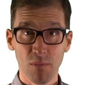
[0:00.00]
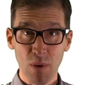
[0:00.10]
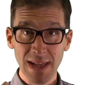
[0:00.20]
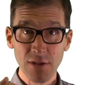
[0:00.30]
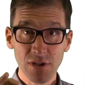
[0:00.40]

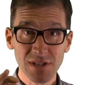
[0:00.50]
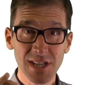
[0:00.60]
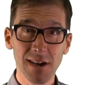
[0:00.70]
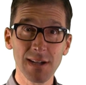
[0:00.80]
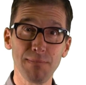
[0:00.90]
where you can
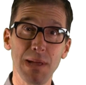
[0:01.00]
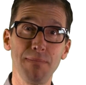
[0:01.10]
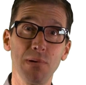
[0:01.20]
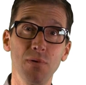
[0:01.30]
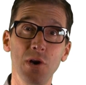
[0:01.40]
target
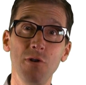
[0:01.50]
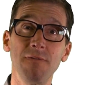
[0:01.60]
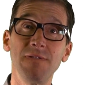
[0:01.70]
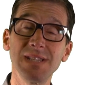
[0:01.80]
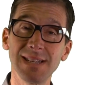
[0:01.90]
people who have
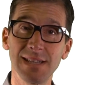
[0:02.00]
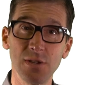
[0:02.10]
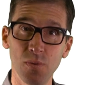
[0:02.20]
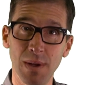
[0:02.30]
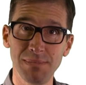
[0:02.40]
visited
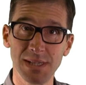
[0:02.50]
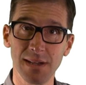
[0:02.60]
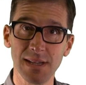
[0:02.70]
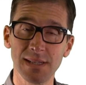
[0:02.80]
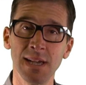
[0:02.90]
your
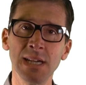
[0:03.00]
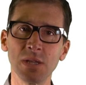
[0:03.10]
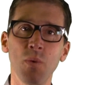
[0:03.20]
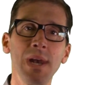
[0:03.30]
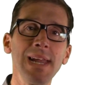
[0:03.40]
website.
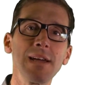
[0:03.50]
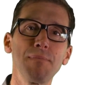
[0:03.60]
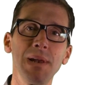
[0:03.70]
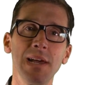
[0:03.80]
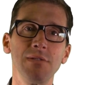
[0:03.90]
So we'll link
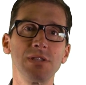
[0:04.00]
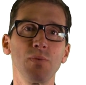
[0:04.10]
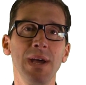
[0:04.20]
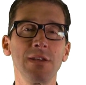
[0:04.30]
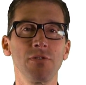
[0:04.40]
below to
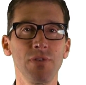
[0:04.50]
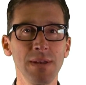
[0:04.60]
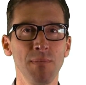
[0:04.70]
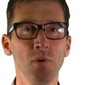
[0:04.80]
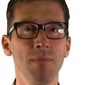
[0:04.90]
where you can
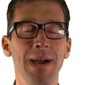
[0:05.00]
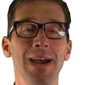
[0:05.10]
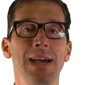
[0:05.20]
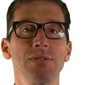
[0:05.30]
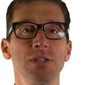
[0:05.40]
read more
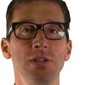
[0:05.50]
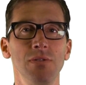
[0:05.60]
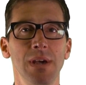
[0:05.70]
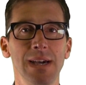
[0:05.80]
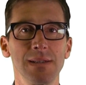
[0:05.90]
about how to
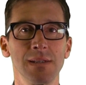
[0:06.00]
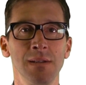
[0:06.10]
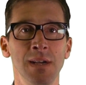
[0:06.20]
do that.